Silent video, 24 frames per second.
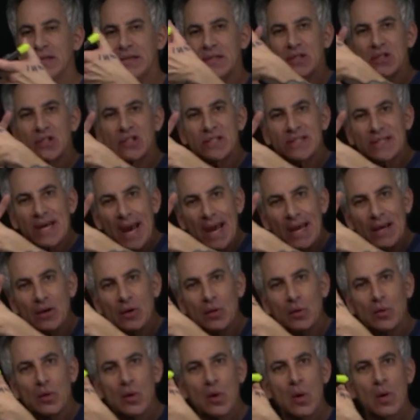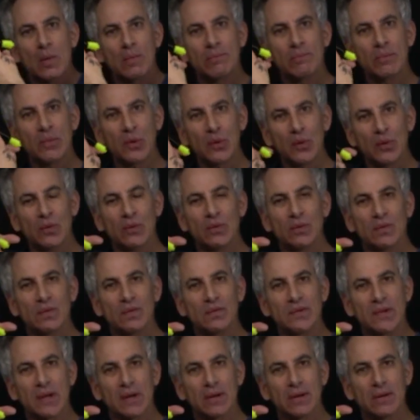The scale
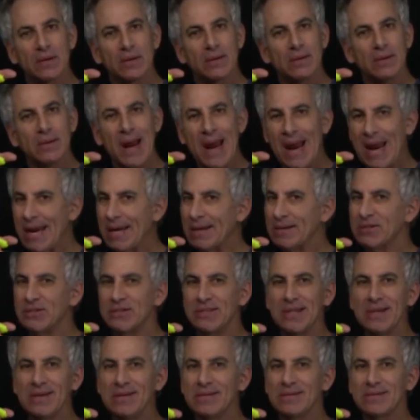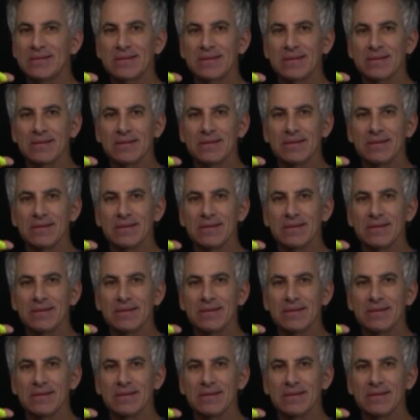moved, age didn't.